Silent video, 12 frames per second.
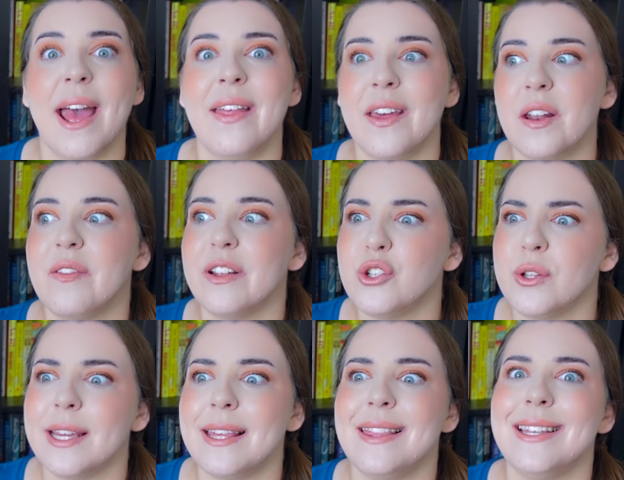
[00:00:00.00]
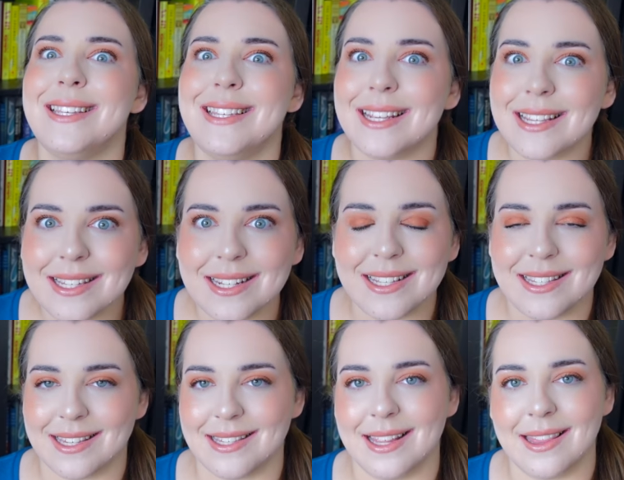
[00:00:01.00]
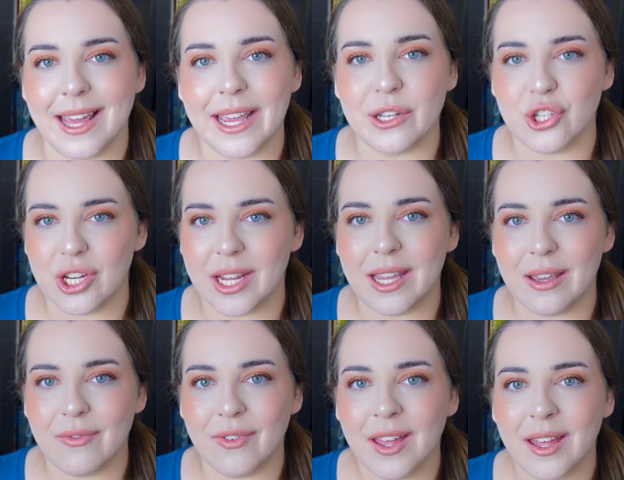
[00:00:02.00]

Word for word: and then eventually the distances that they achieve.